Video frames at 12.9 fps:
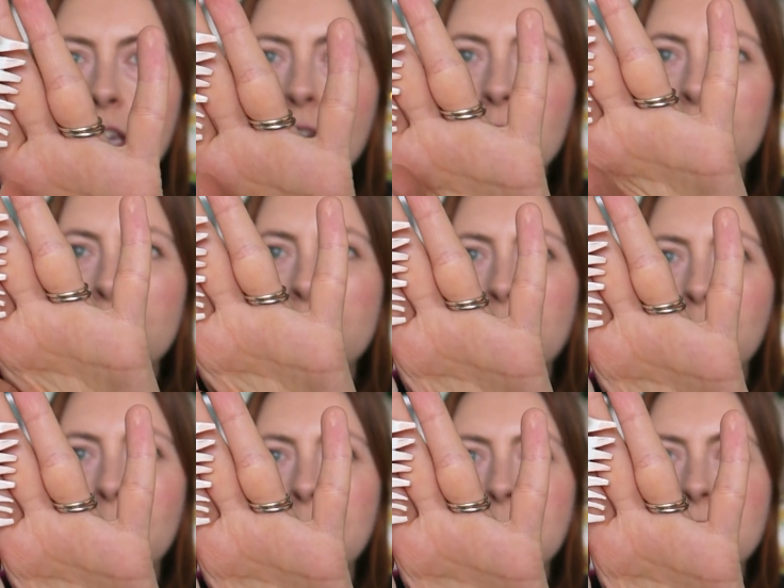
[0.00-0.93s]
cute,
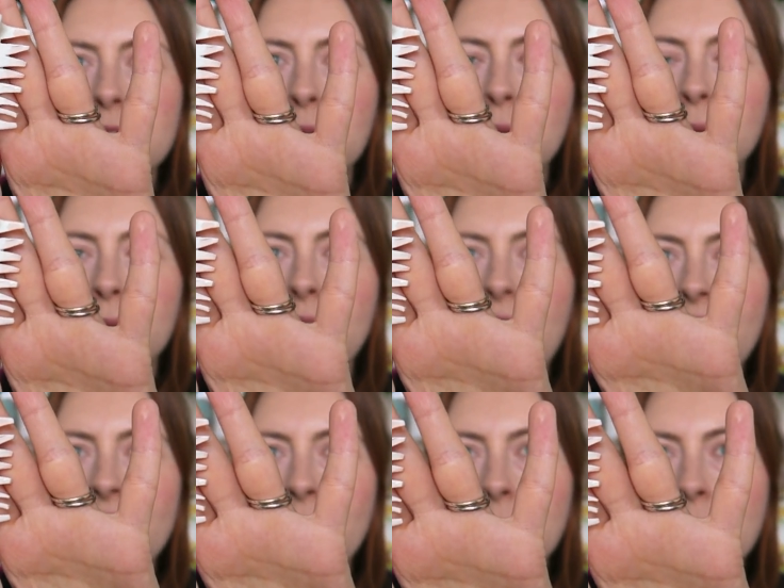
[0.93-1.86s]
whimsical
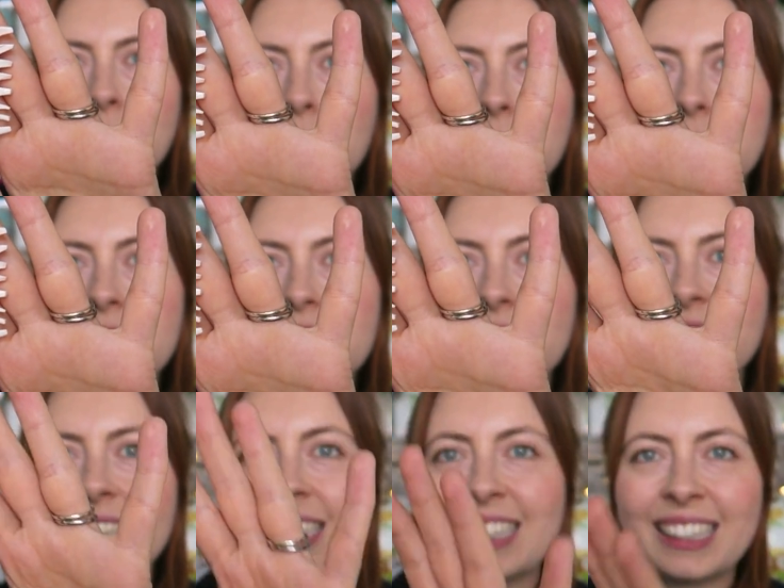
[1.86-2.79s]
animals.
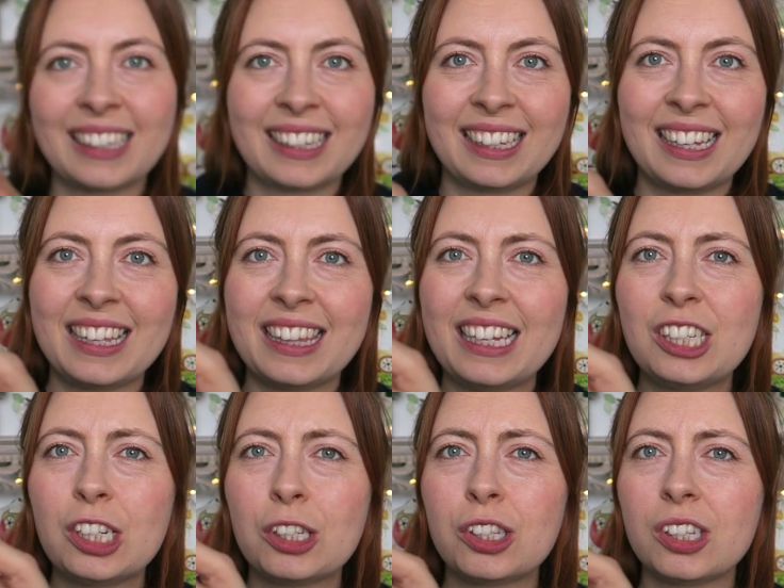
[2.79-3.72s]
They're
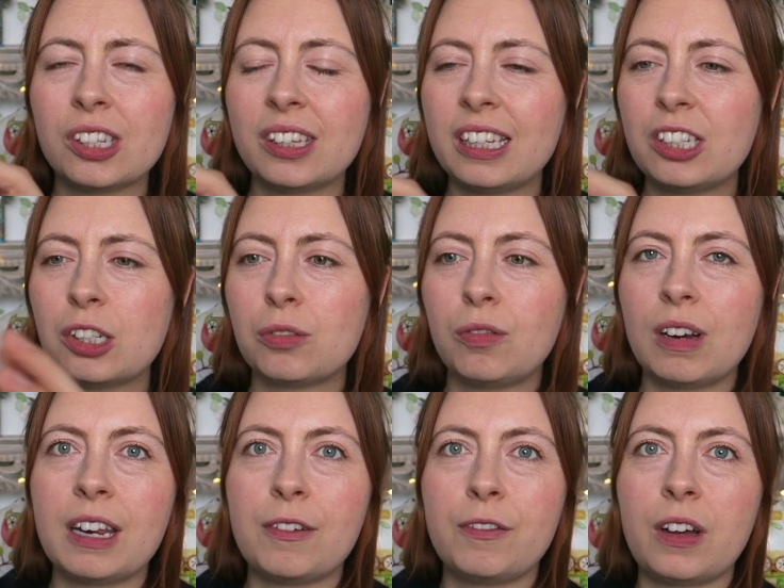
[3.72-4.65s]
just
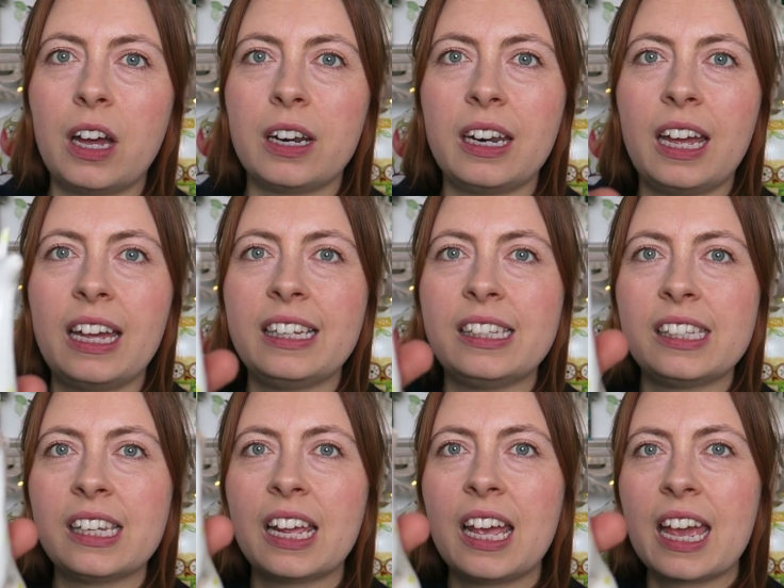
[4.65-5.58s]
really fun
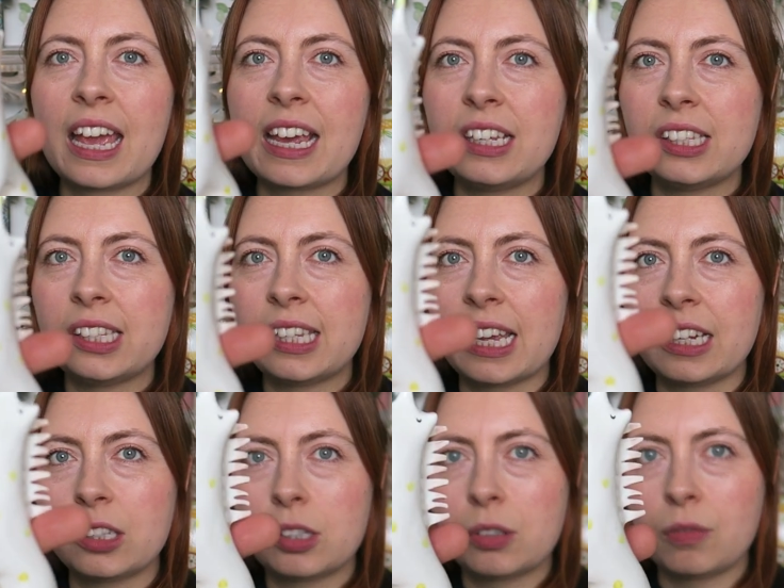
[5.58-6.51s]
and he
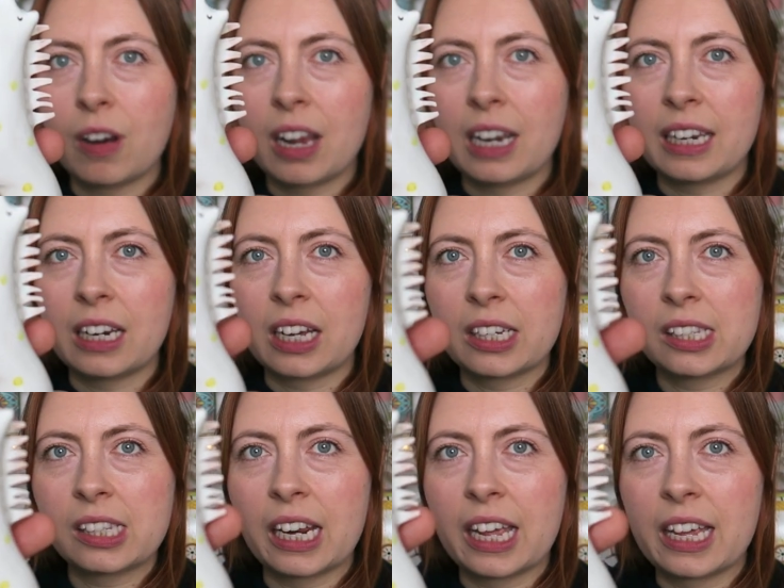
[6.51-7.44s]
sits really
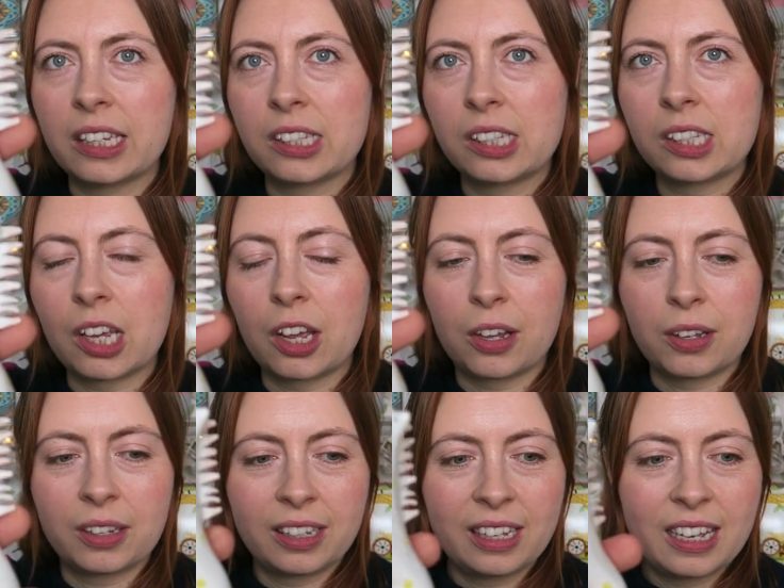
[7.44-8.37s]
nicely.
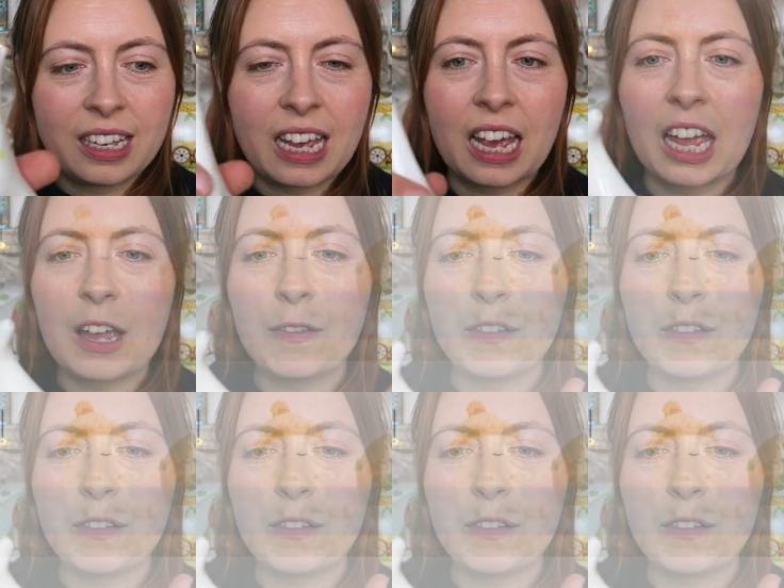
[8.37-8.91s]
So yeah,